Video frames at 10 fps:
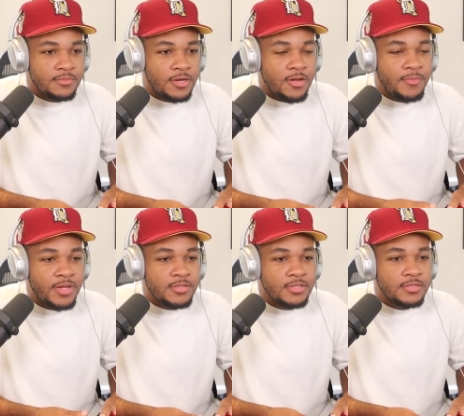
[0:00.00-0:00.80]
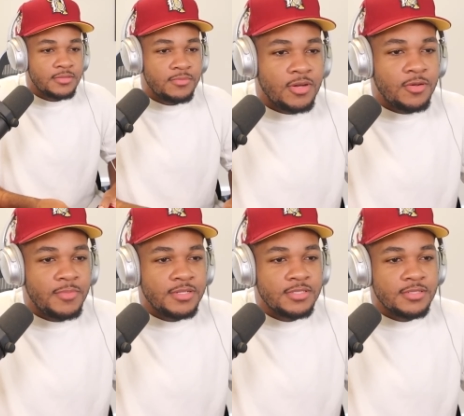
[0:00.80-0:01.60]
Bro, I'm about to, bro, I'm
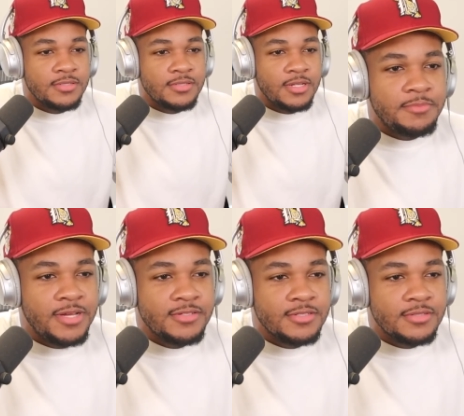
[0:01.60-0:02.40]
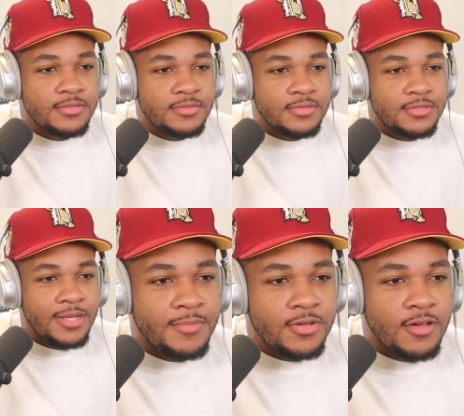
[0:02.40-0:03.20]
about to, I'm about to,
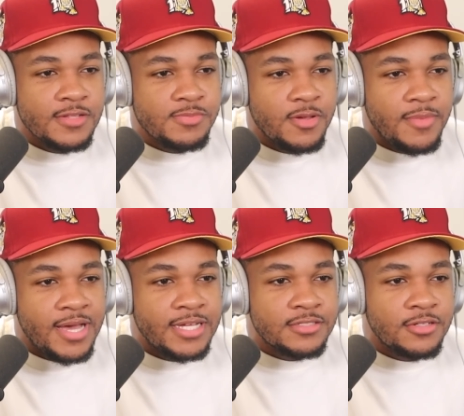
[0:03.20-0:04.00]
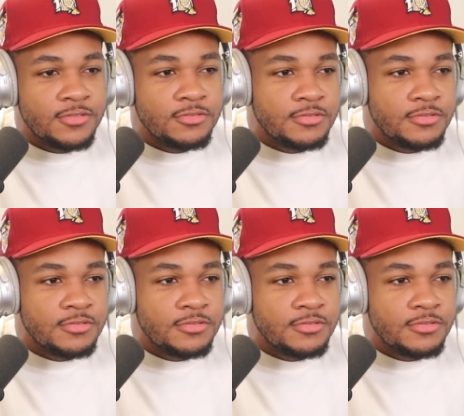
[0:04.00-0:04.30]
I'm gonna call this play with my eyes closed.